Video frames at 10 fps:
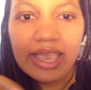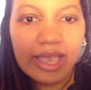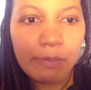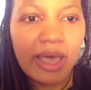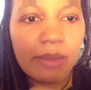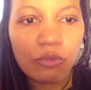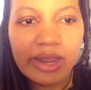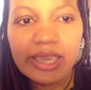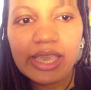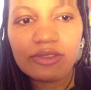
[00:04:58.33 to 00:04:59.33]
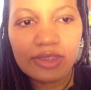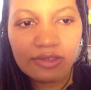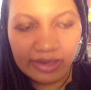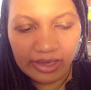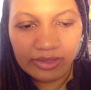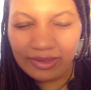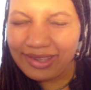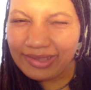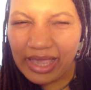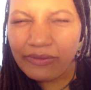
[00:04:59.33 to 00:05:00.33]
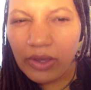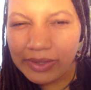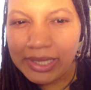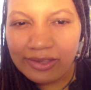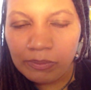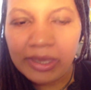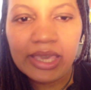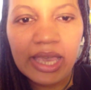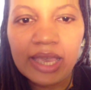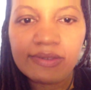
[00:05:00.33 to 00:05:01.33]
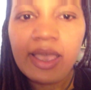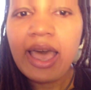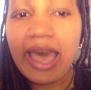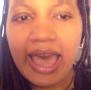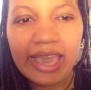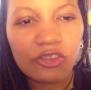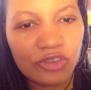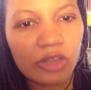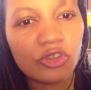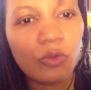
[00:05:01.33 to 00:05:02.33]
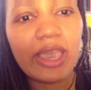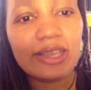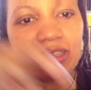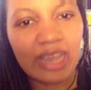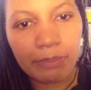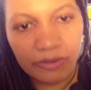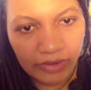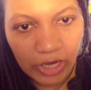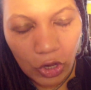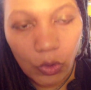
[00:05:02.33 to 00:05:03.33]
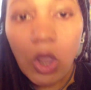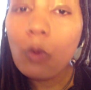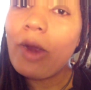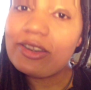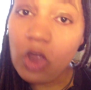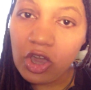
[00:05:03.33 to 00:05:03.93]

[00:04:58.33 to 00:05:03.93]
But I'm ranking it to this in this level of the list because I shall do a separate video where I talk